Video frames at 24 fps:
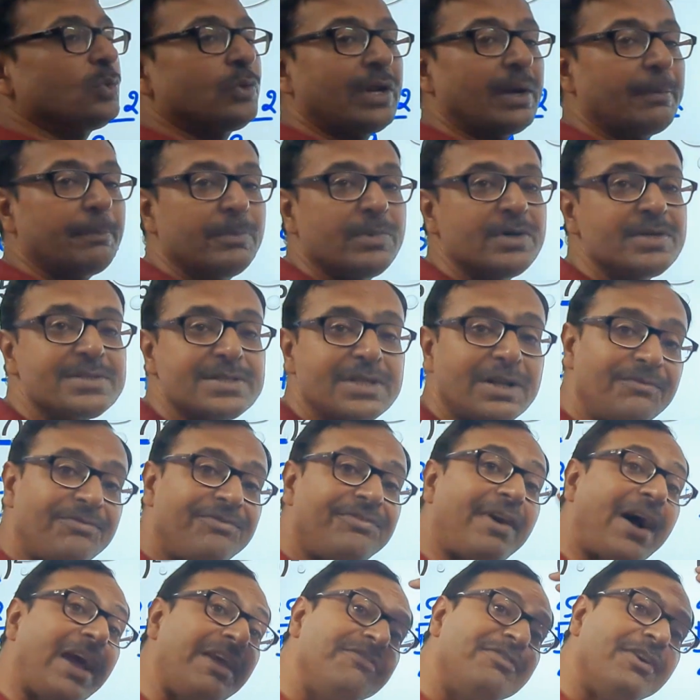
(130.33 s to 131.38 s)
to numbers in
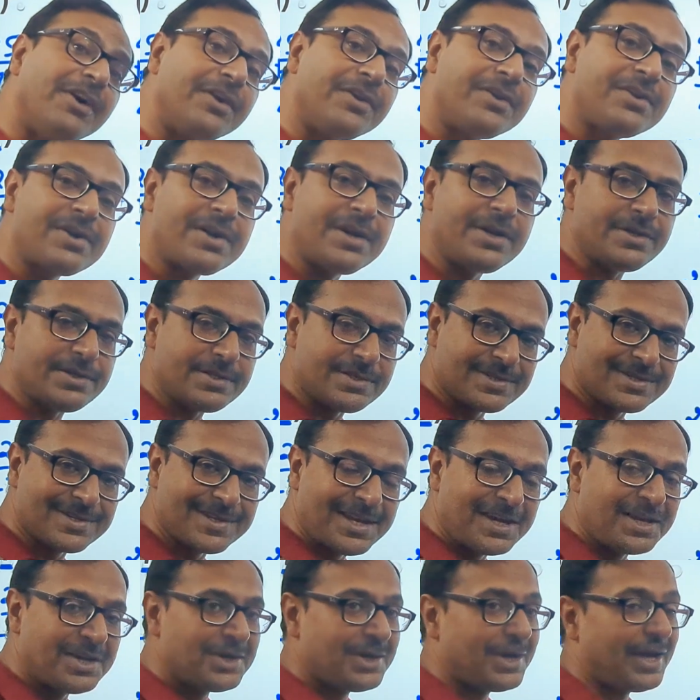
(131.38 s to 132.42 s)
500s
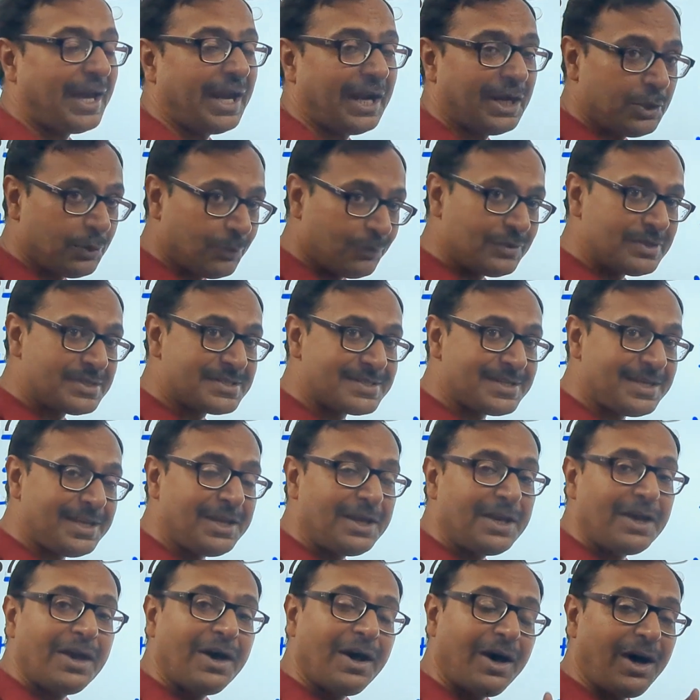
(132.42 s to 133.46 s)
and you will
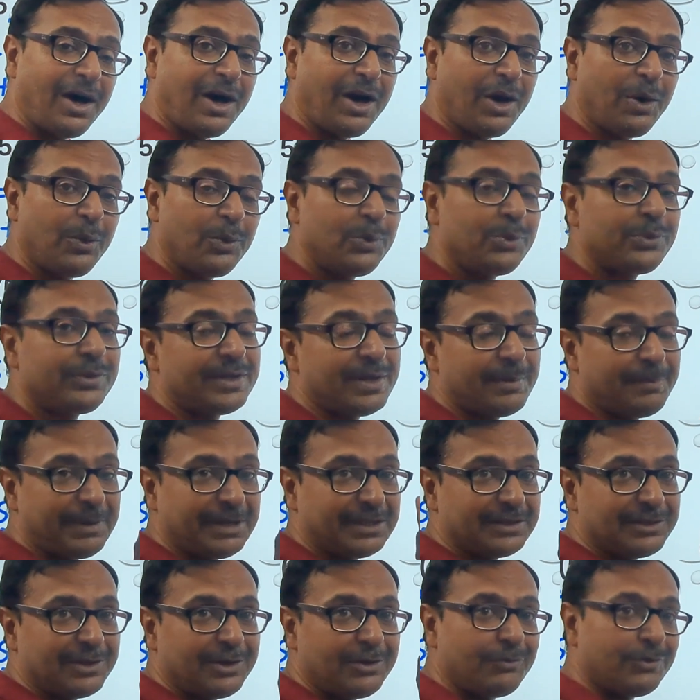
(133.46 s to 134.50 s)
see how the
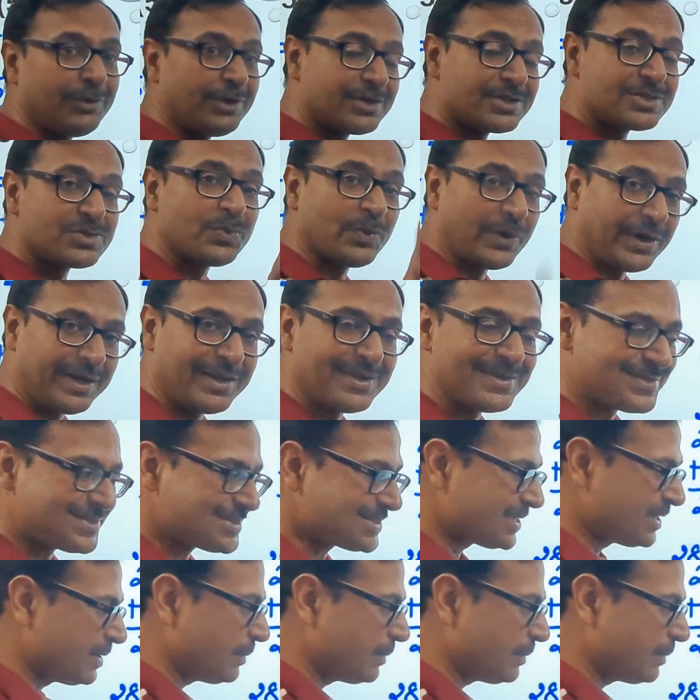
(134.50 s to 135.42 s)
method works wonders.